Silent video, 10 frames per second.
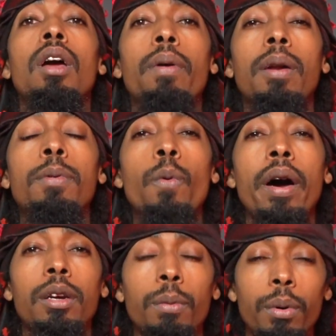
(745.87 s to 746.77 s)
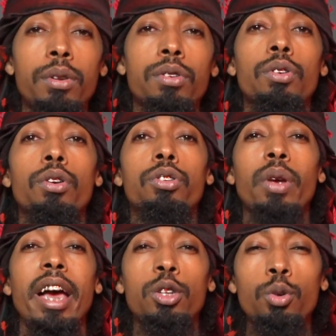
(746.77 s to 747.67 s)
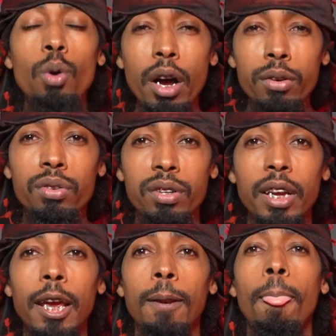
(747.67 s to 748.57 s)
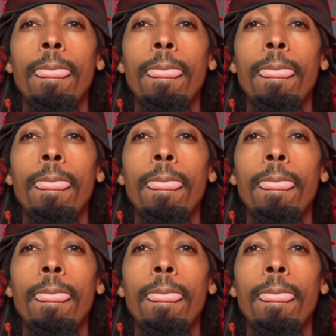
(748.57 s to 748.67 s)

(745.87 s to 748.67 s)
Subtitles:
Whatever you are, your world is yours. So as you understand,